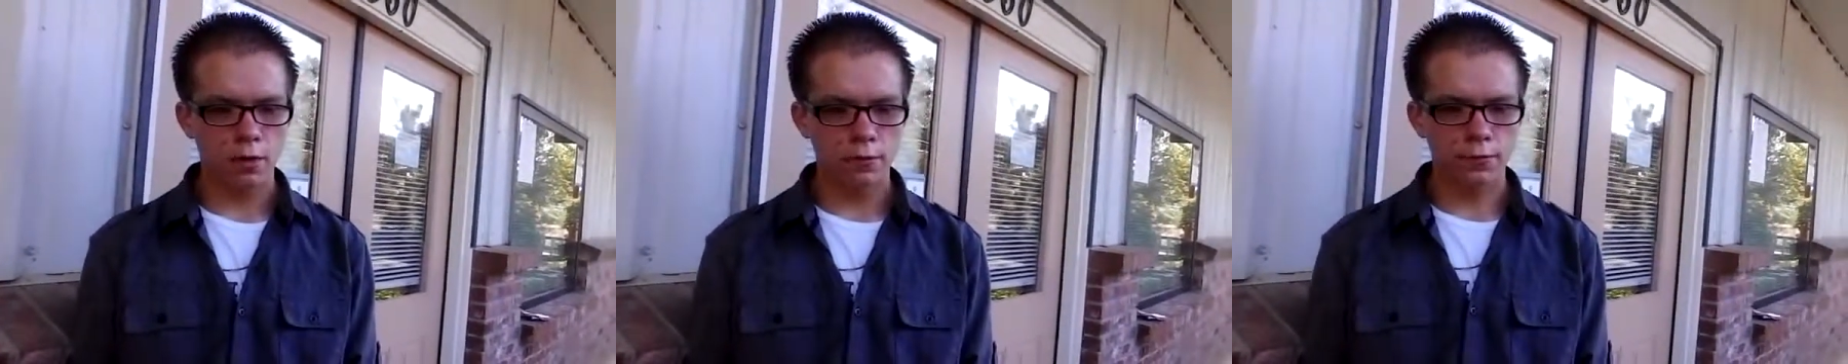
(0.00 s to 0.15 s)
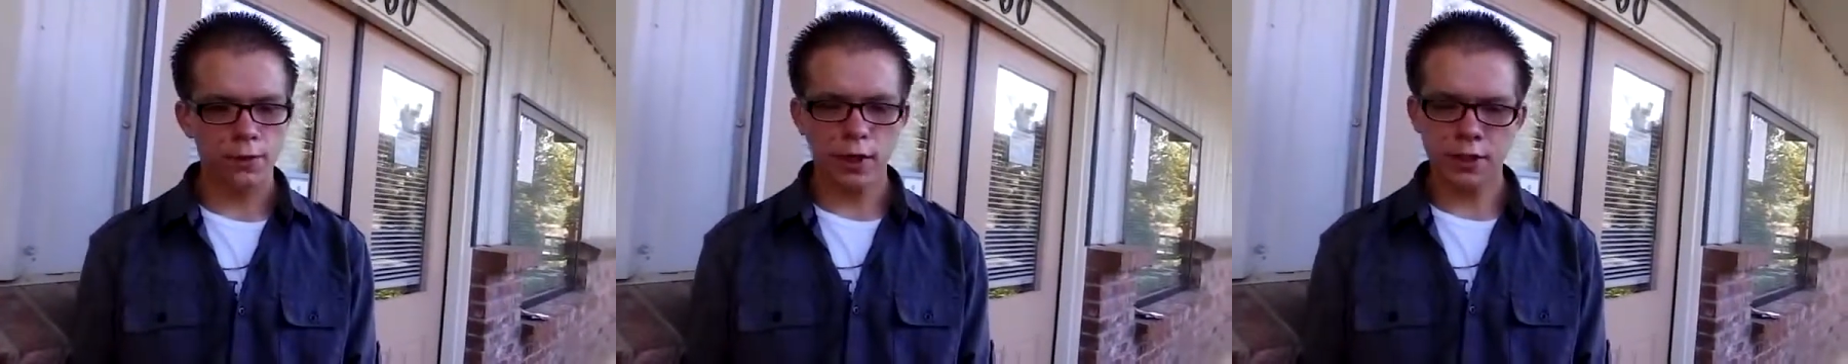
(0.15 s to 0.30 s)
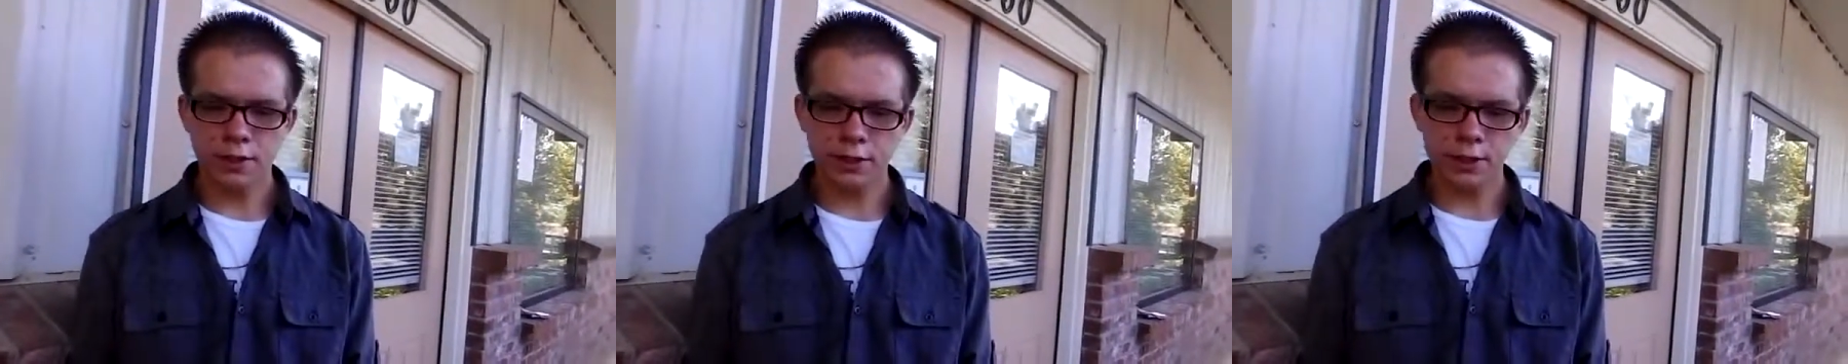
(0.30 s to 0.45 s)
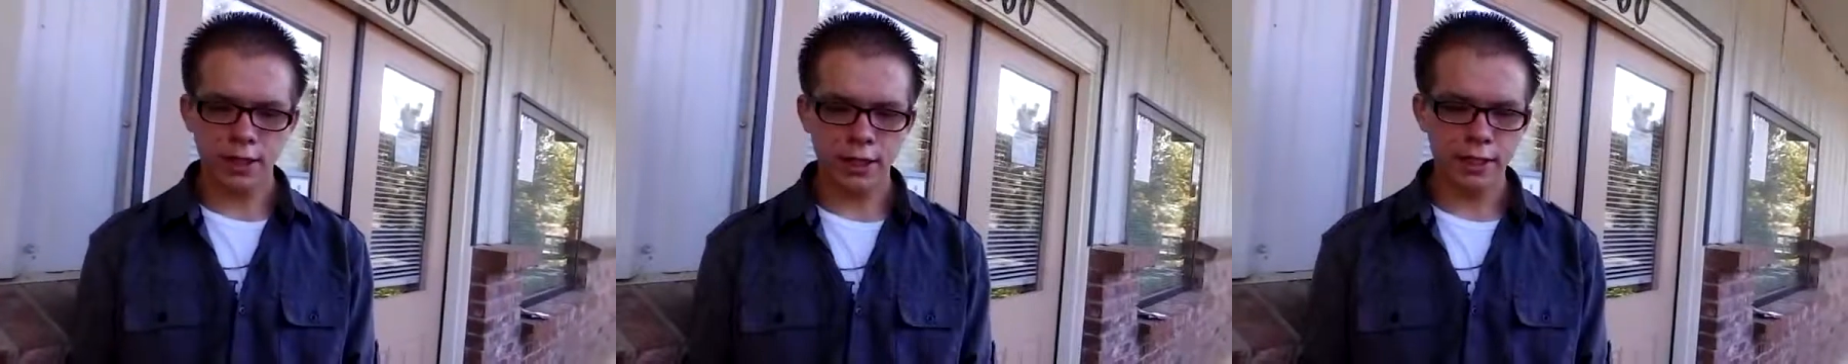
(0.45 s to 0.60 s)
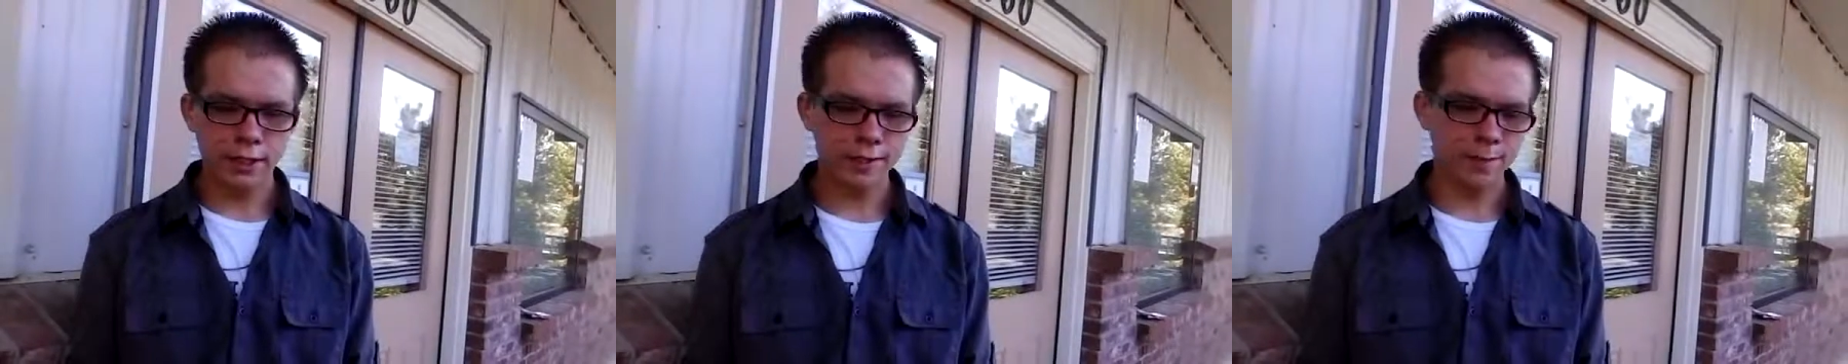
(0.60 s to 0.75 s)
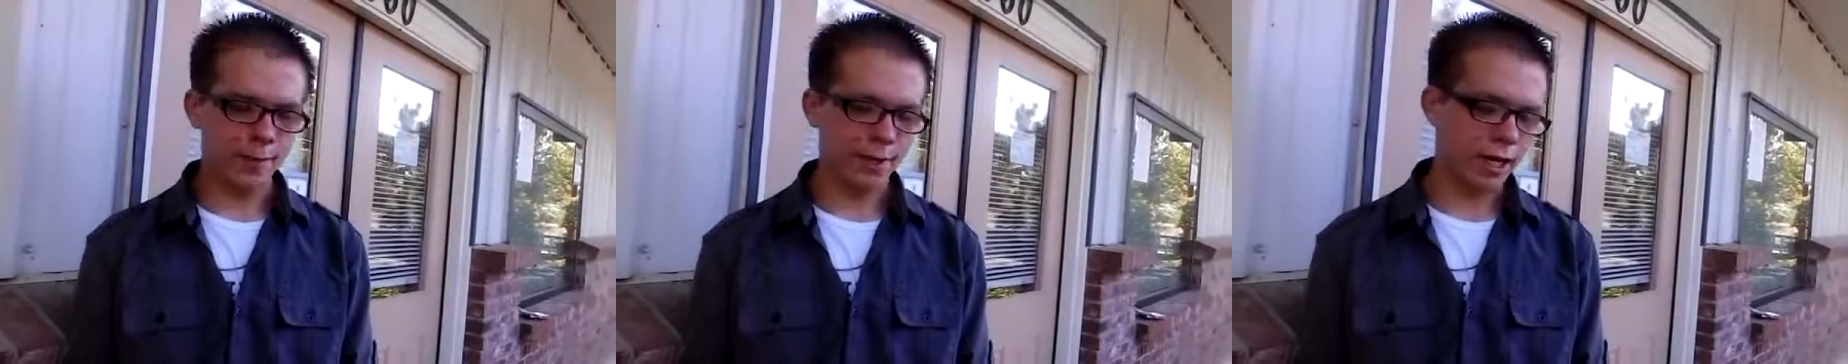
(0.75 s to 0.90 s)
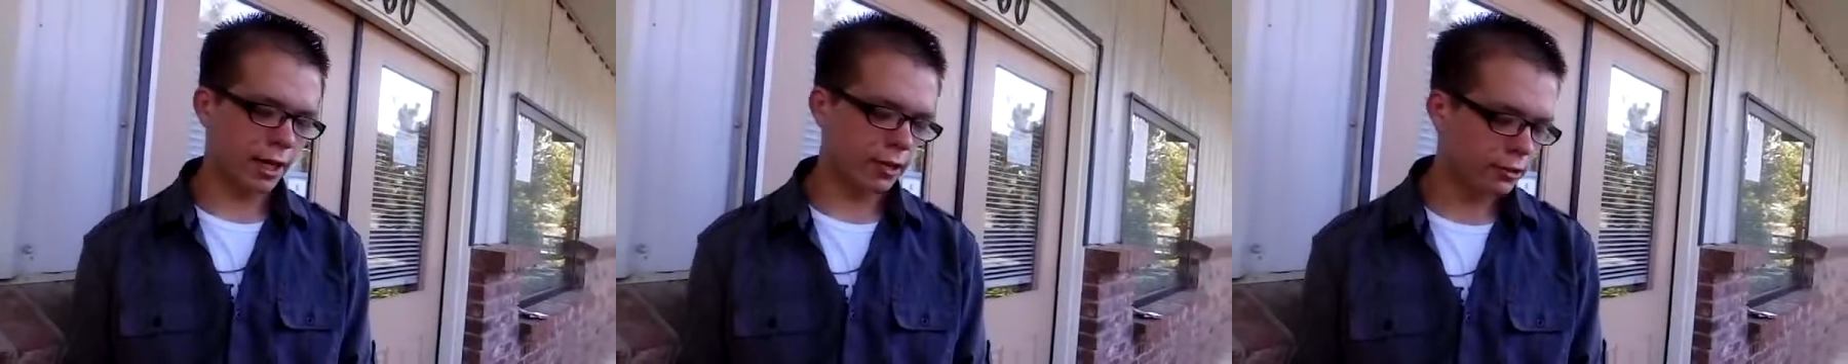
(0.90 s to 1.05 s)
foster kids, I
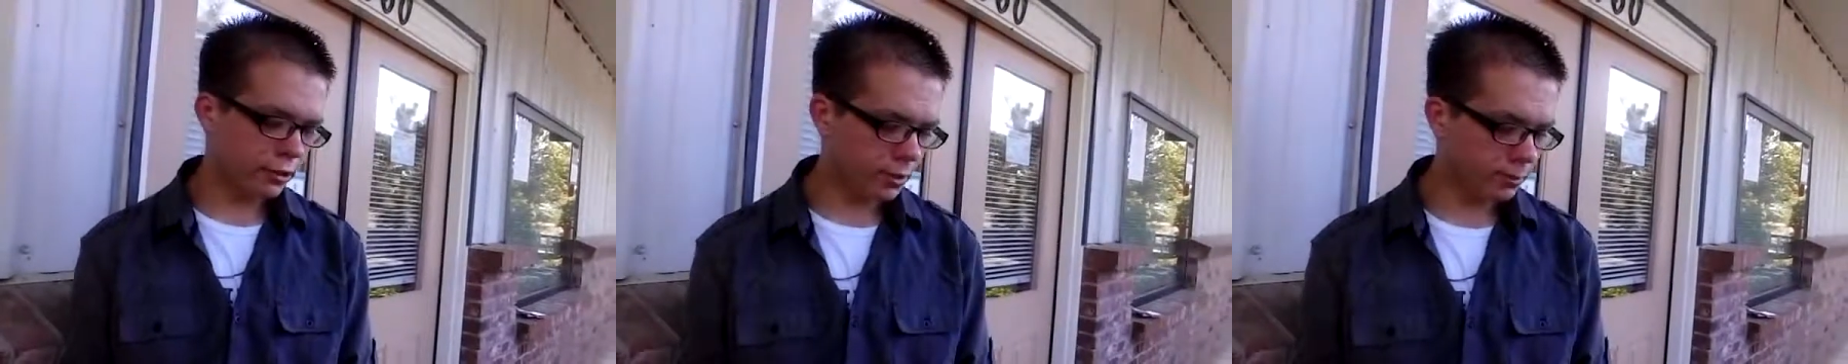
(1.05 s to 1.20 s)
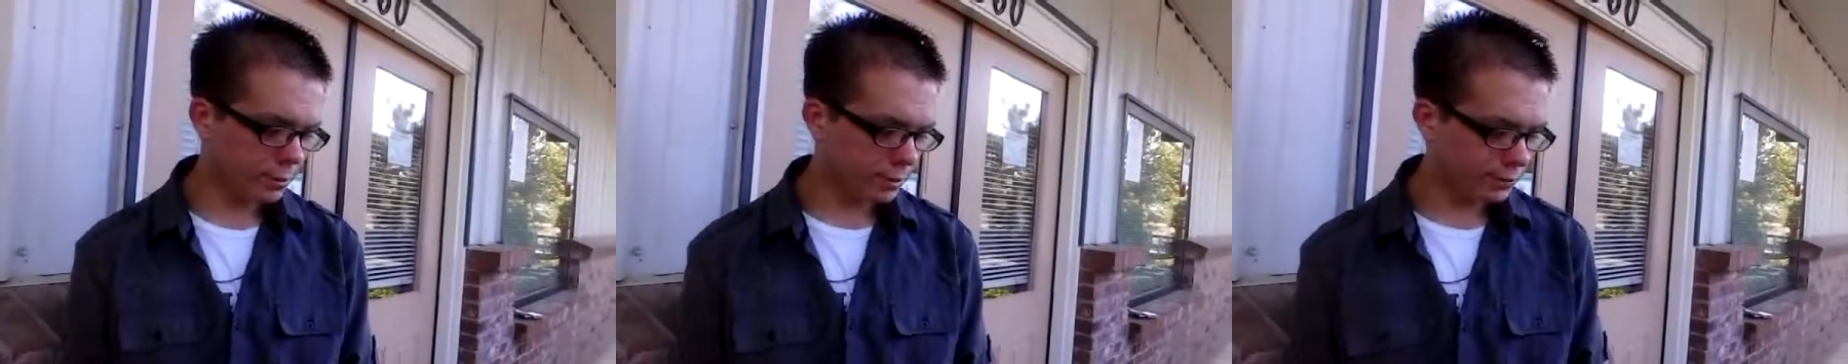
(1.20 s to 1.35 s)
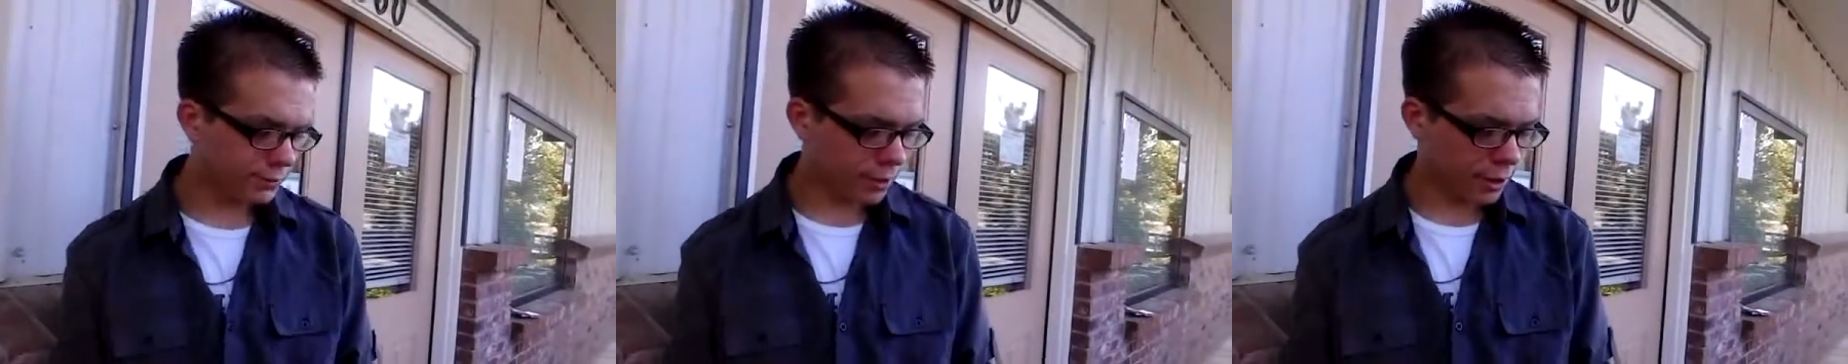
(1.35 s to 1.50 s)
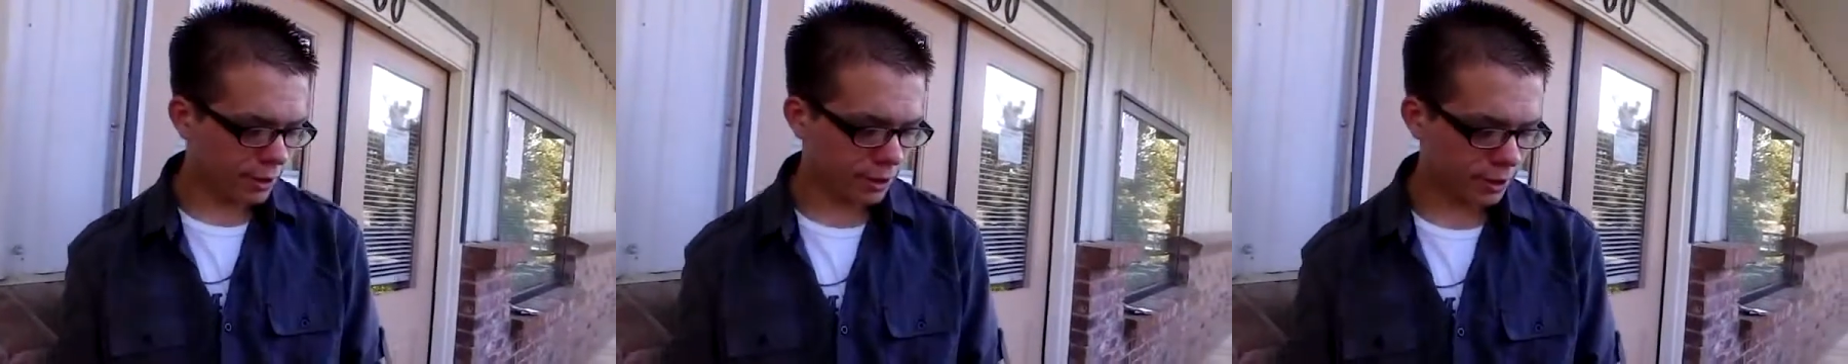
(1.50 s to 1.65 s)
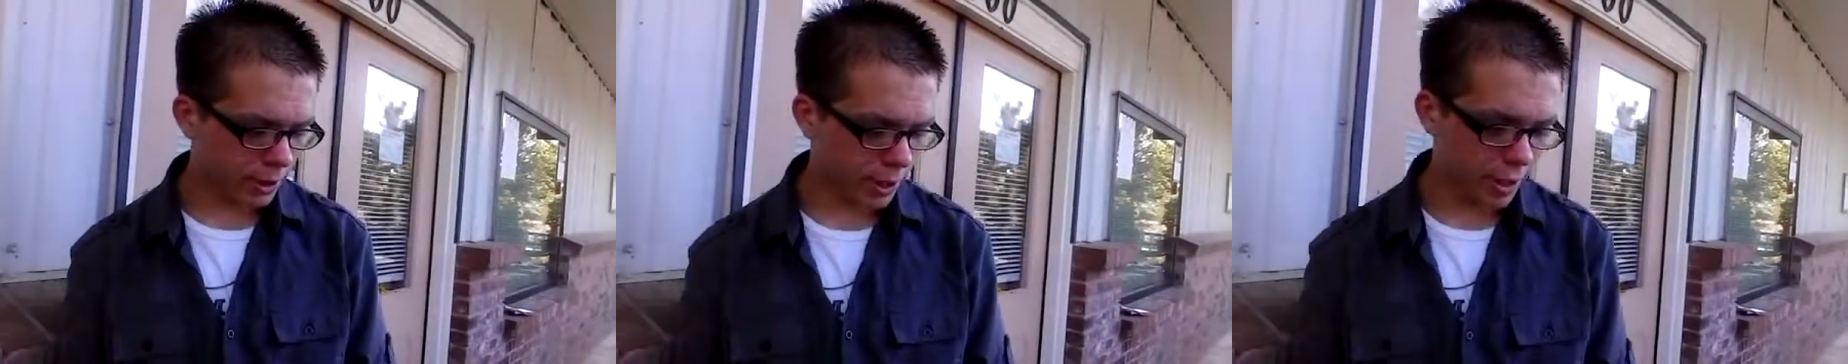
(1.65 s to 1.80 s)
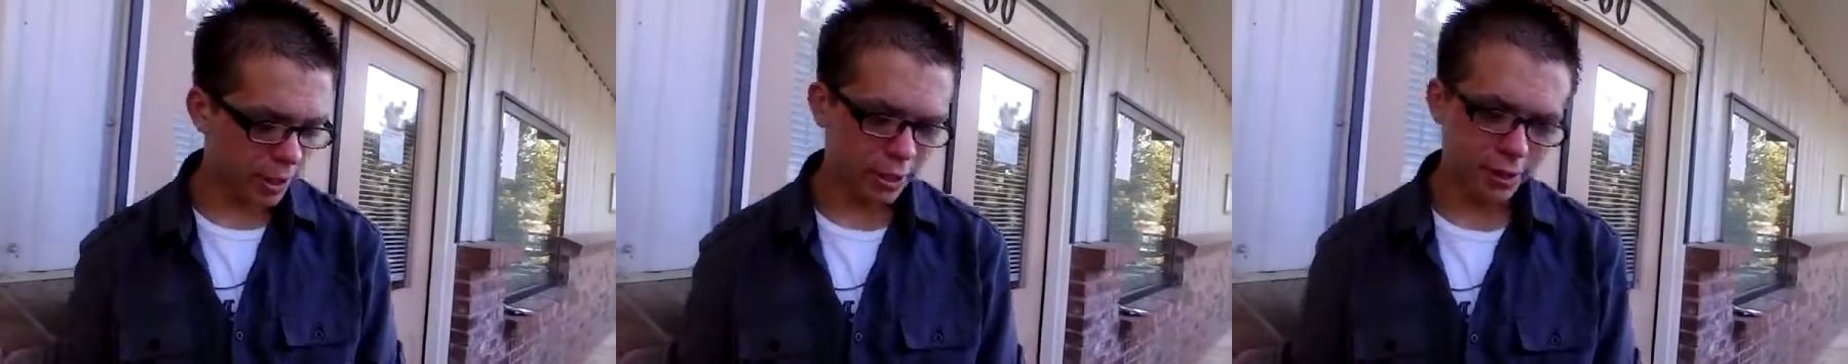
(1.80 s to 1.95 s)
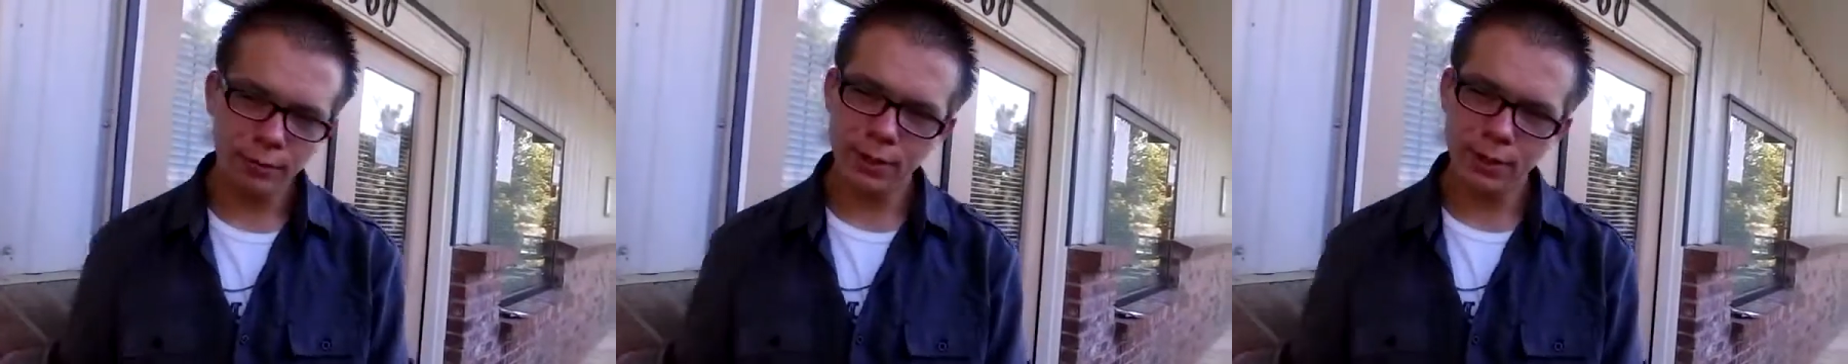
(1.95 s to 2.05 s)
mean, I grew up in foster care.